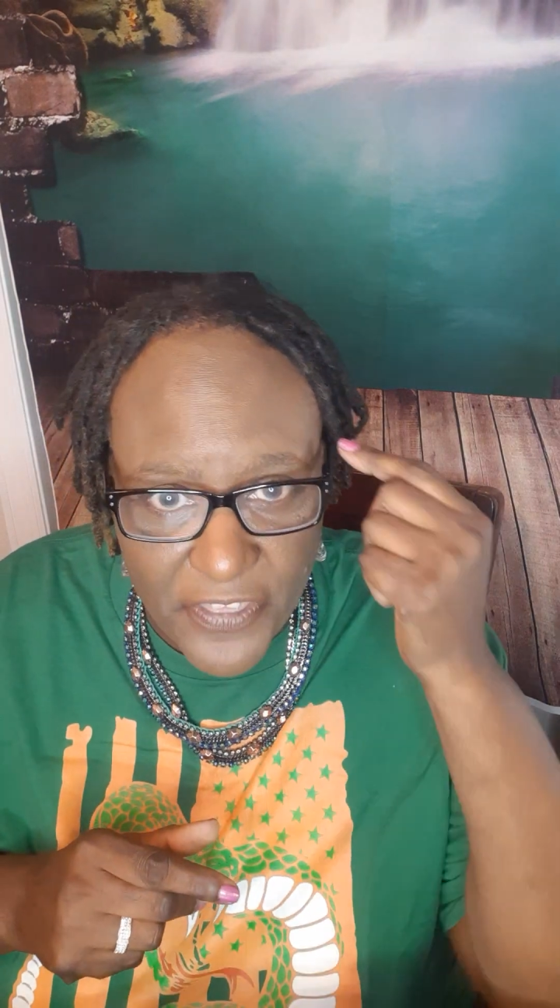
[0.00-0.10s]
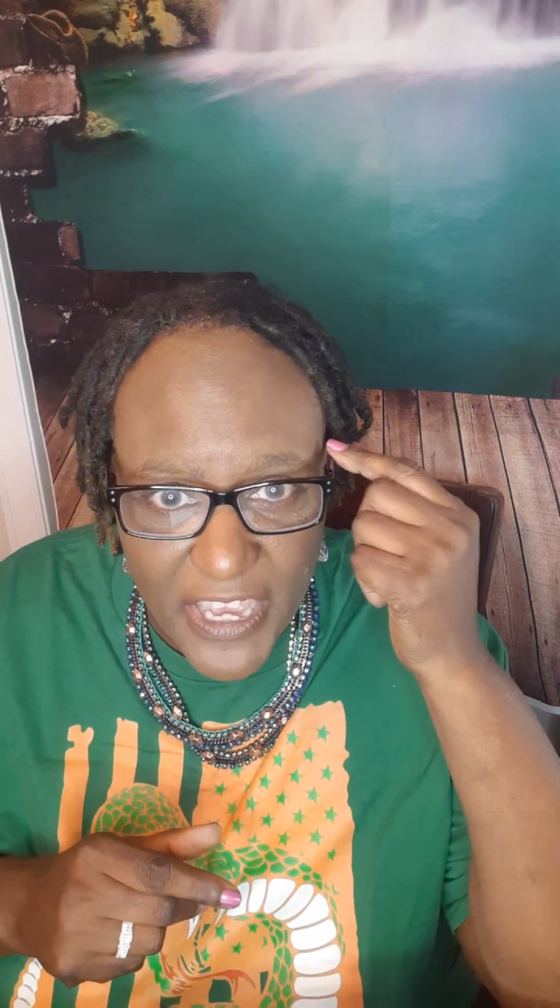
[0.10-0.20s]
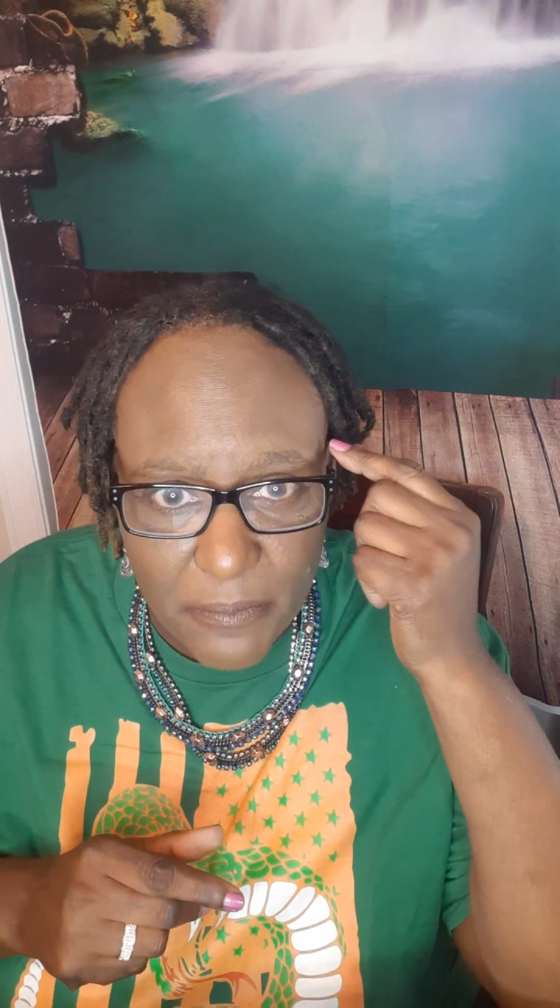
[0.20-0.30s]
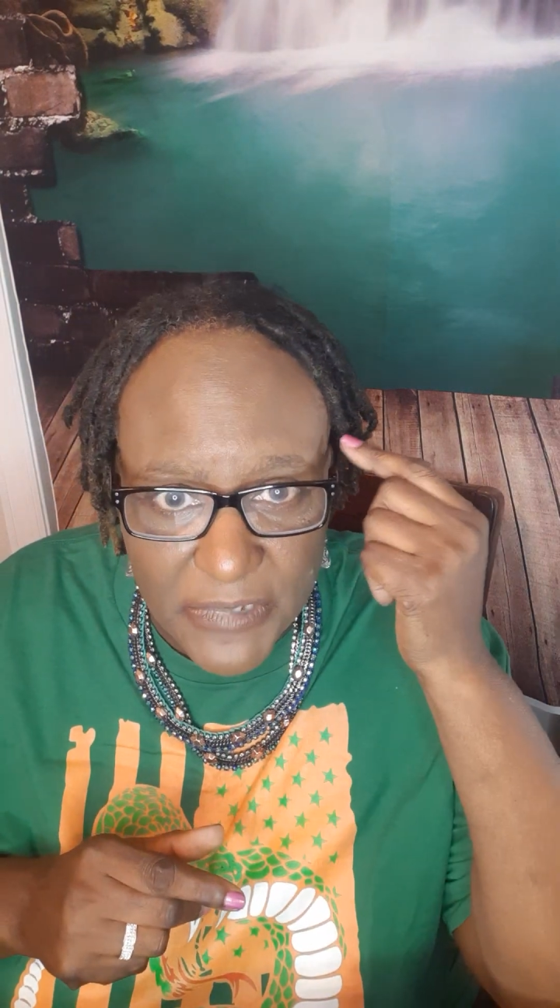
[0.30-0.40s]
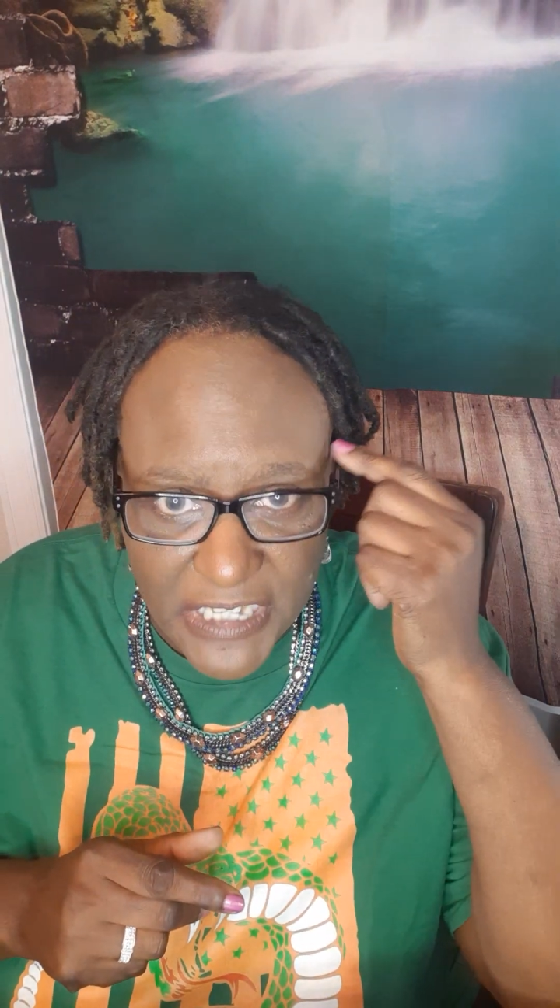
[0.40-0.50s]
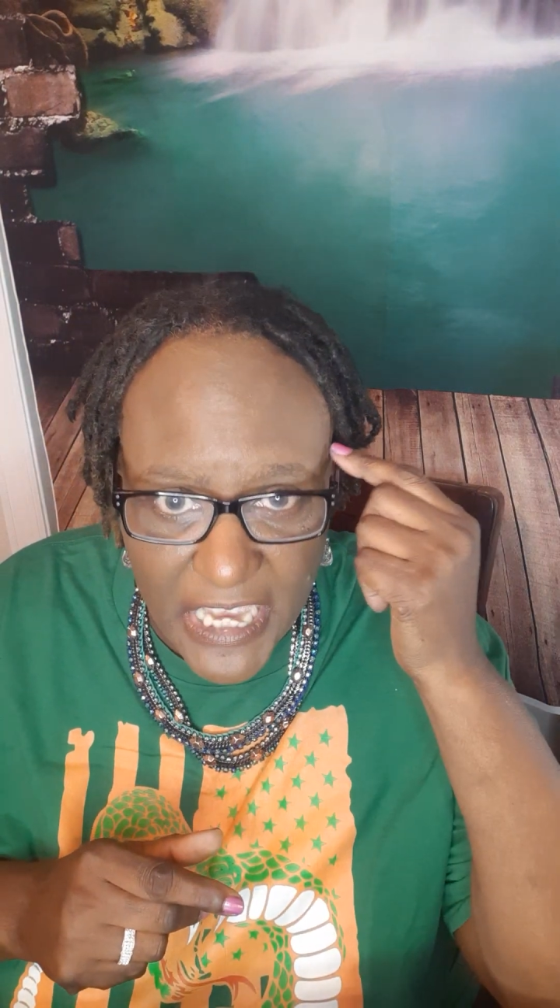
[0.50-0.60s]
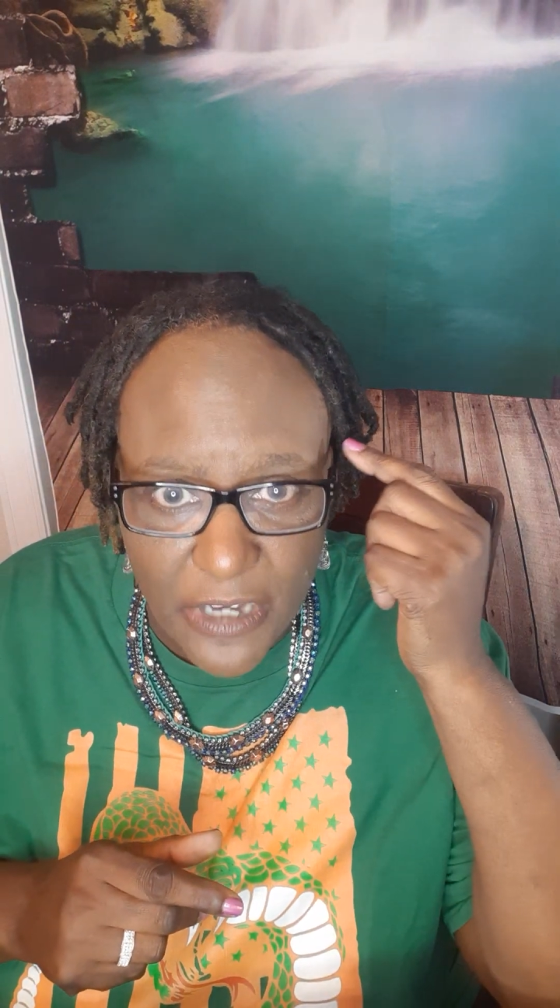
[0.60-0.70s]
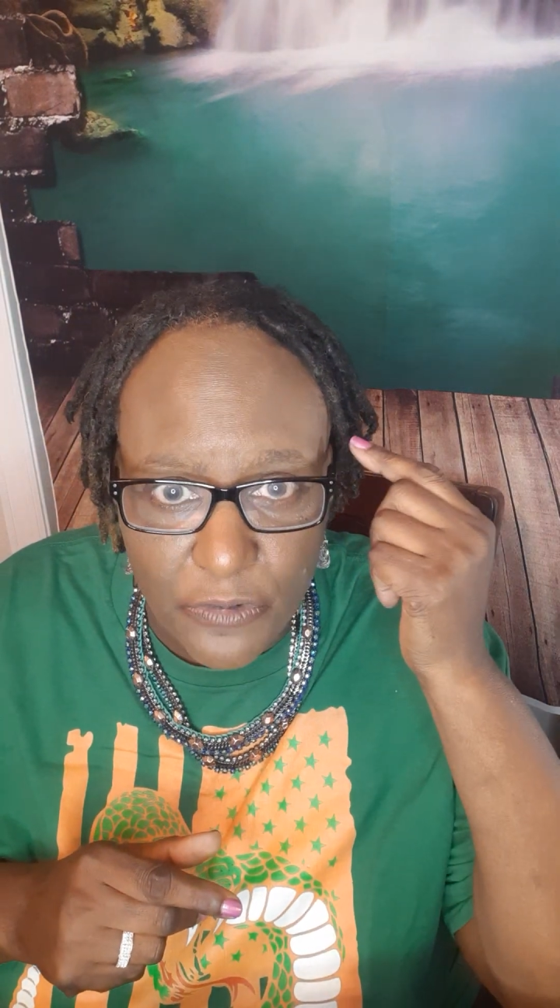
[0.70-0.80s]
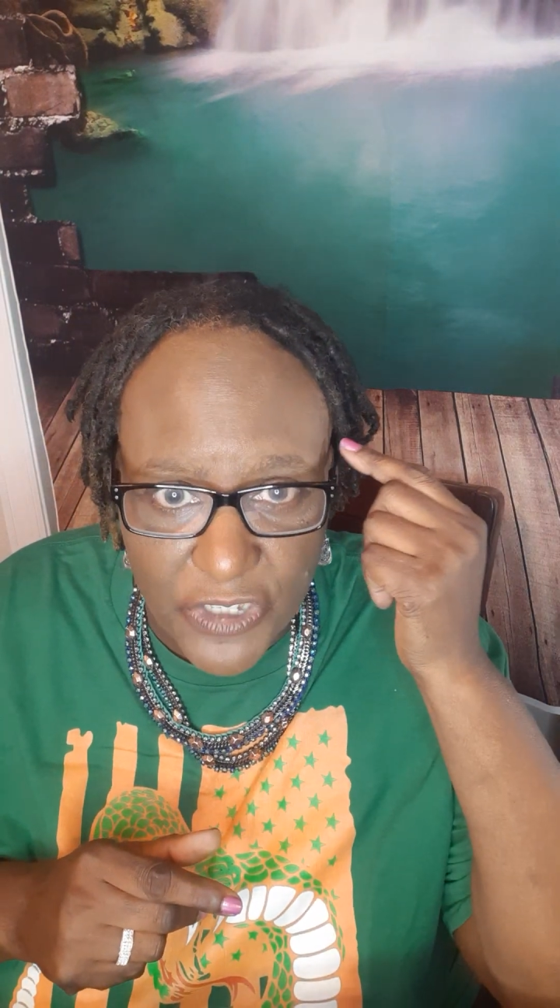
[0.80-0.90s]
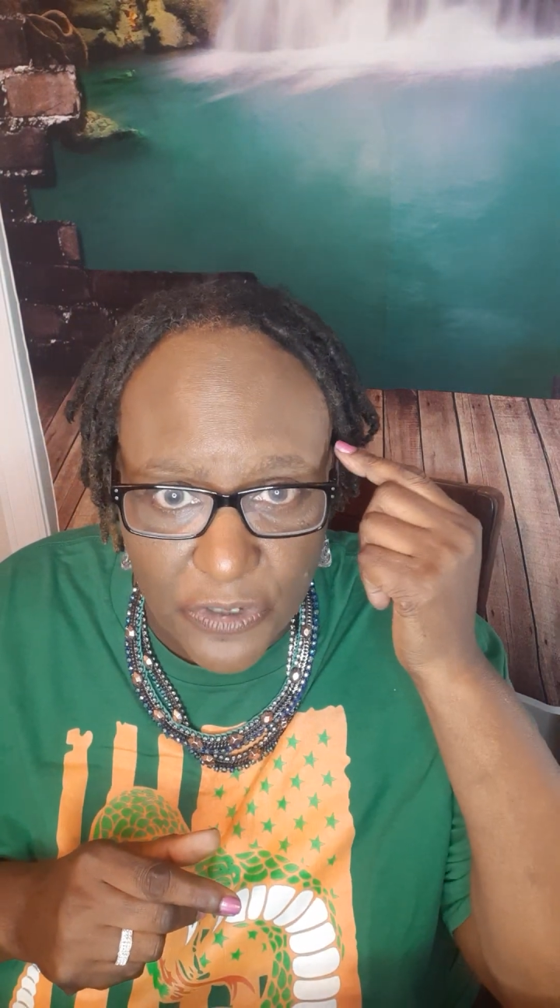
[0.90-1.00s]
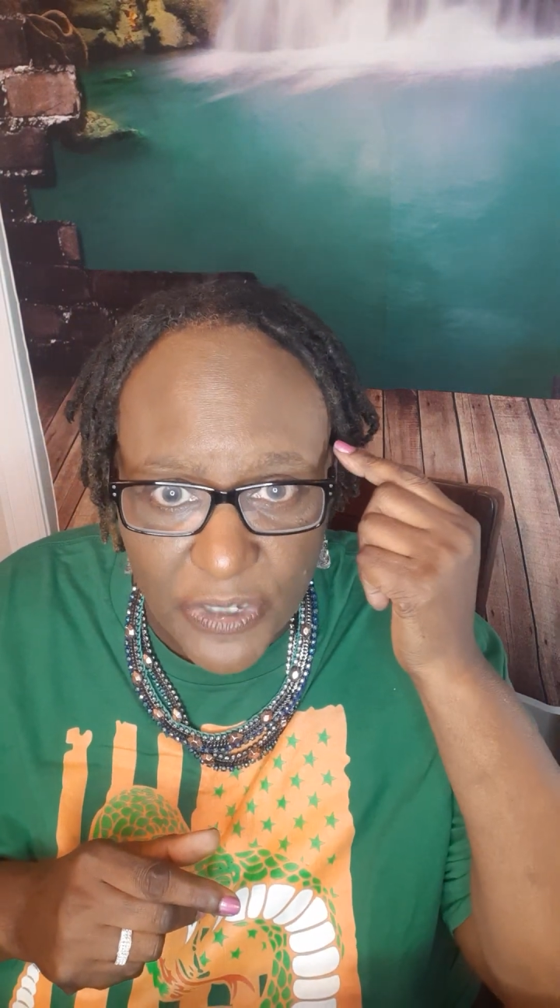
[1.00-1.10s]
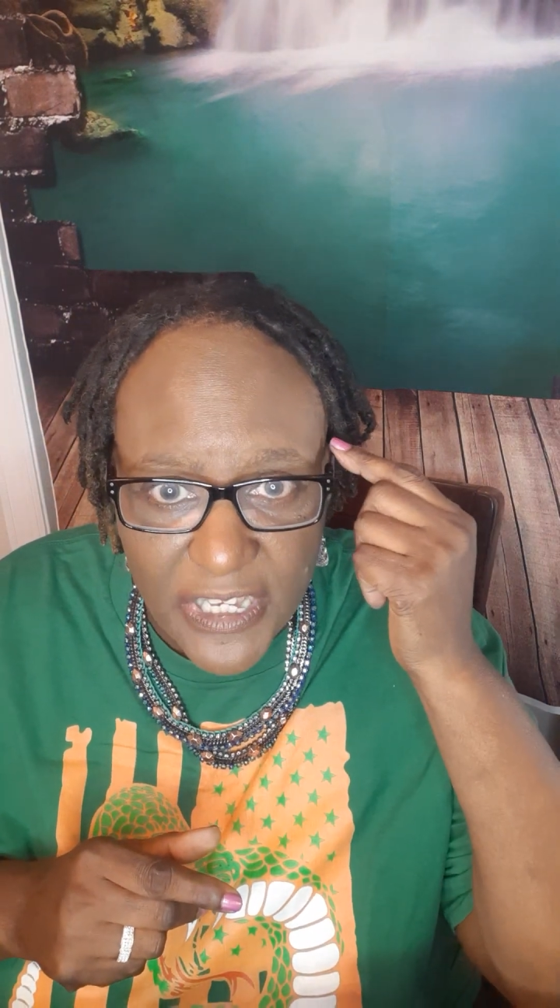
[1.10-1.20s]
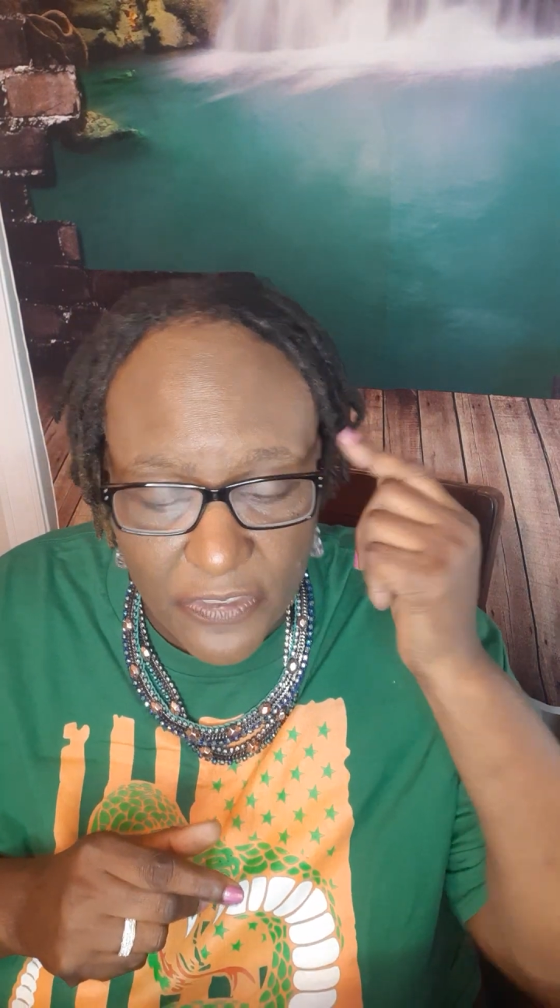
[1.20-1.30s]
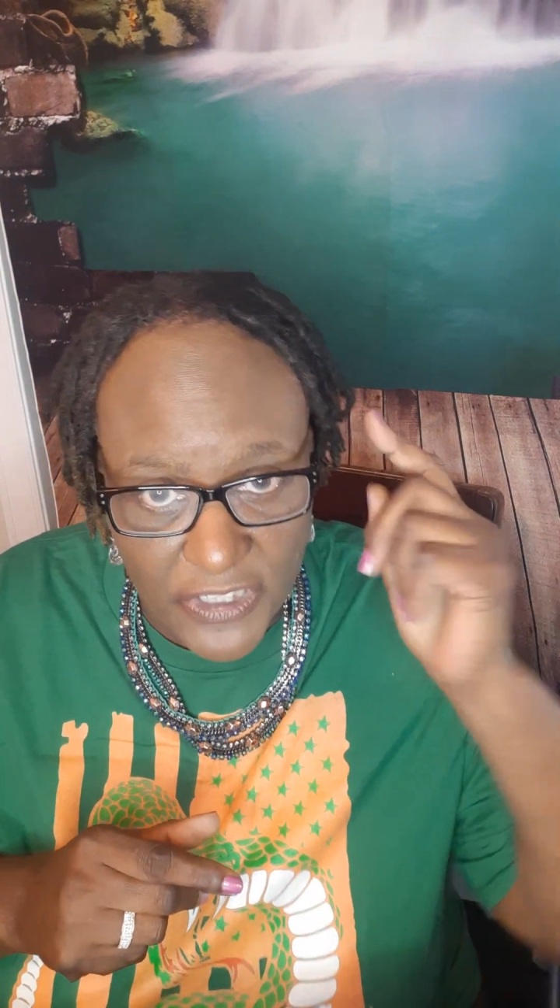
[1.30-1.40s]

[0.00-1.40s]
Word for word: them tell you